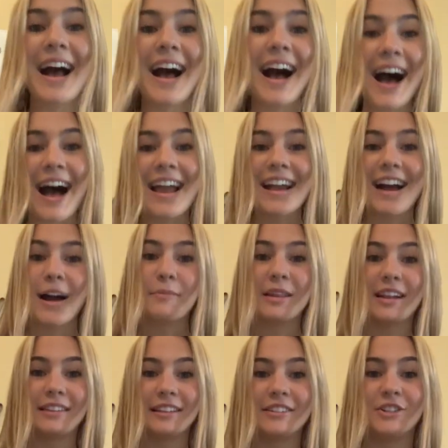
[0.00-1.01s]
Hi, I'm
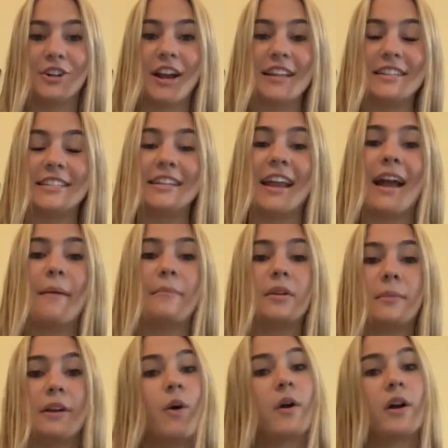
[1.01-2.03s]
Nina Linder, and today I'm going to
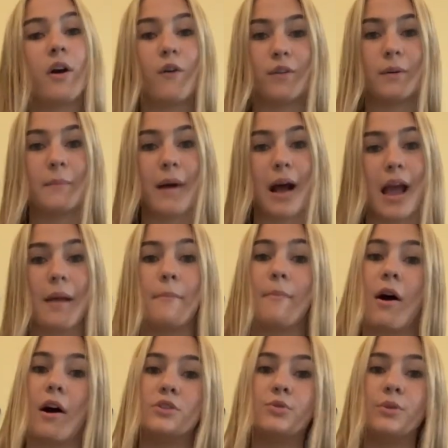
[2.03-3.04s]
be going over my
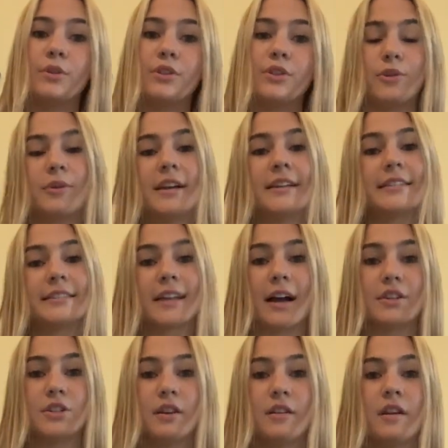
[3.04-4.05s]
Module 3
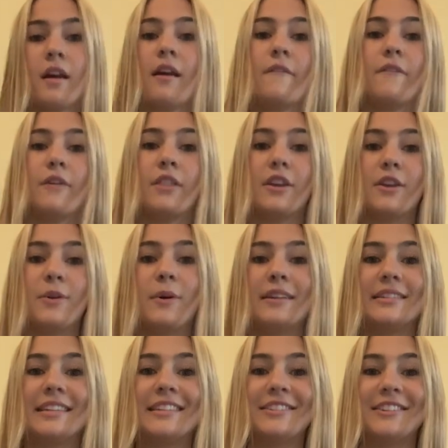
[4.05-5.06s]
discussion for the
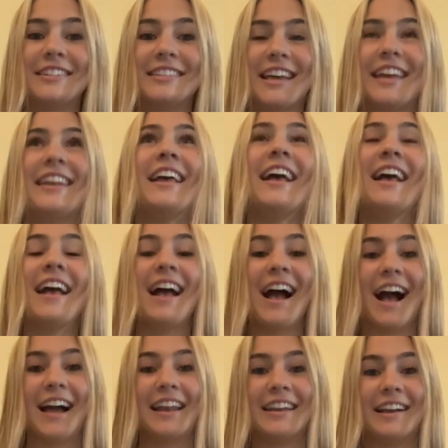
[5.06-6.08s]
U.S. History 10
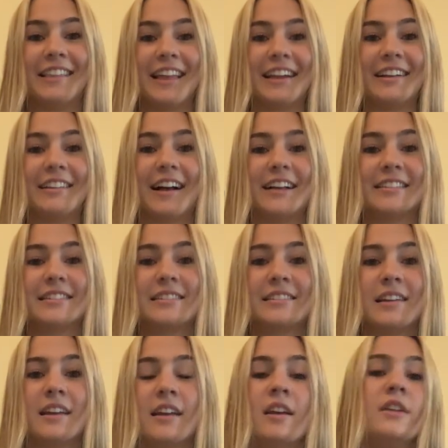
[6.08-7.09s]
ADLA class.
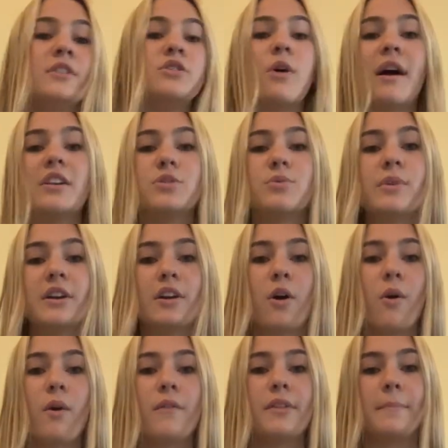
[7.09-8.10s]
So I just wanted to
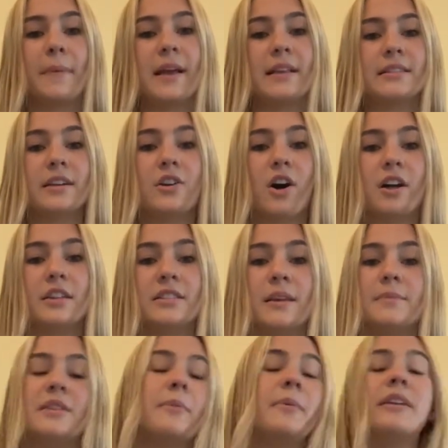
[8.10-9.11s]
go over the basic
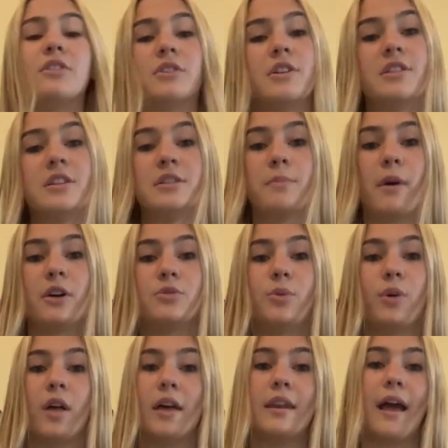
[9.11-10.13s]
concepts that we learned in this
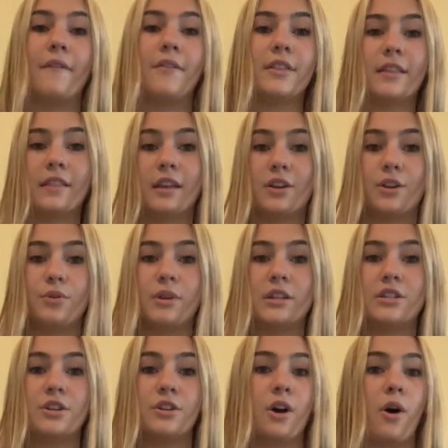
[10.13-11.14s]
module and everything that you need
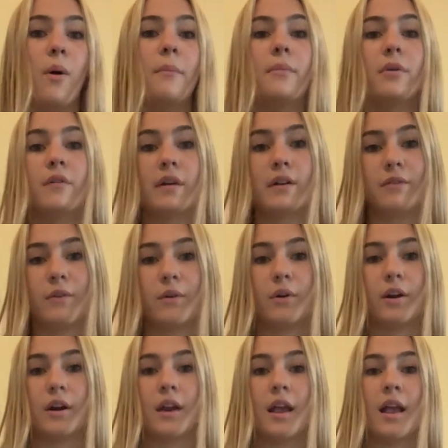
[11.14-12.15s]
to know moving
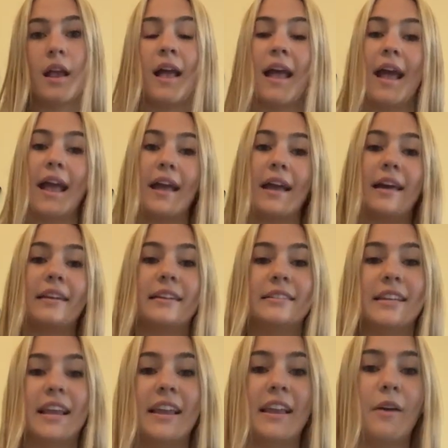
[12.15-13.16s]
forward and
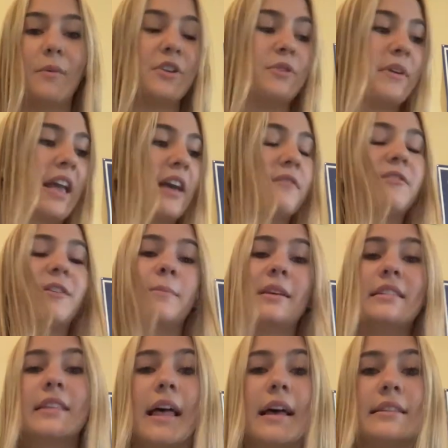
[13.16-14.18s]
taking what you can from
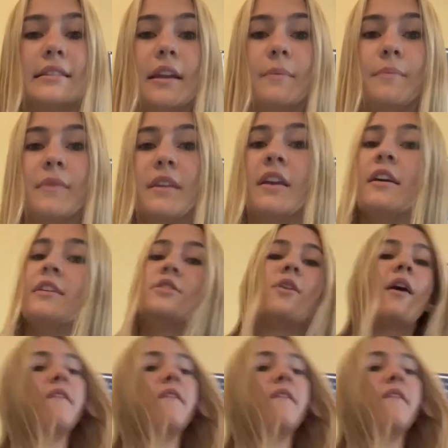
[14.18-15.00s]
this lesson. So I have